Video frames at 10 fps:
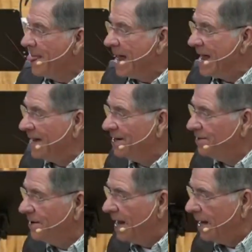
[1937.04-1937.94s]

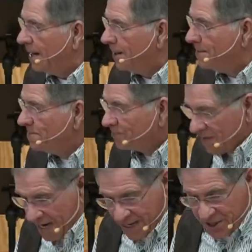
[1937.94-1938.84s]
and, uh,
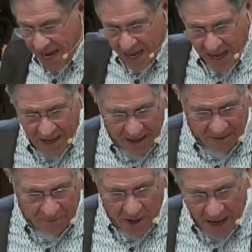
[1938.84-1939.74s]
and
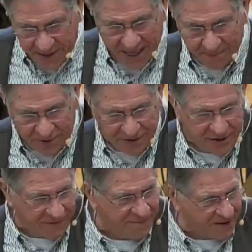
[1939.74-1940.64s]
uh, attempt
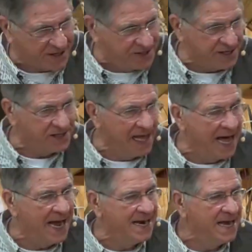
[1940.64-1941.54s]
to fix this
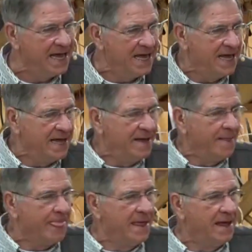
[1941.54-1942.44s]
line.
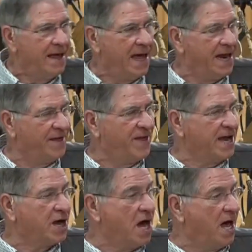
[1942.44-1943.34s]
And I
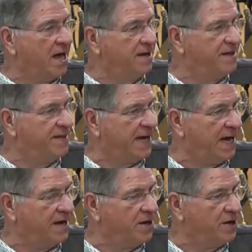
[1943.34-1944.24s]
thank God
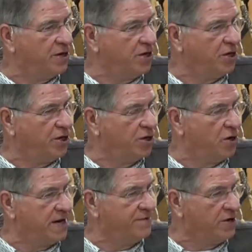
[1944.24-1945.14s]
that you
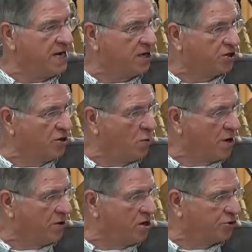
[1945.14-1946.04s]
know, even though he could turn the
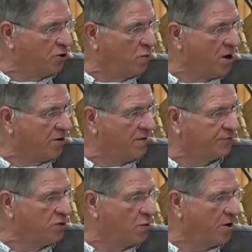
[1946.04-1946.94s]
water on, turn the water off,
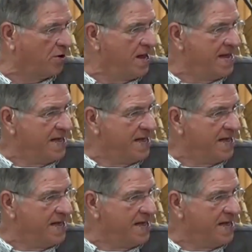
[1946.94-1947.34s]
turn the water on,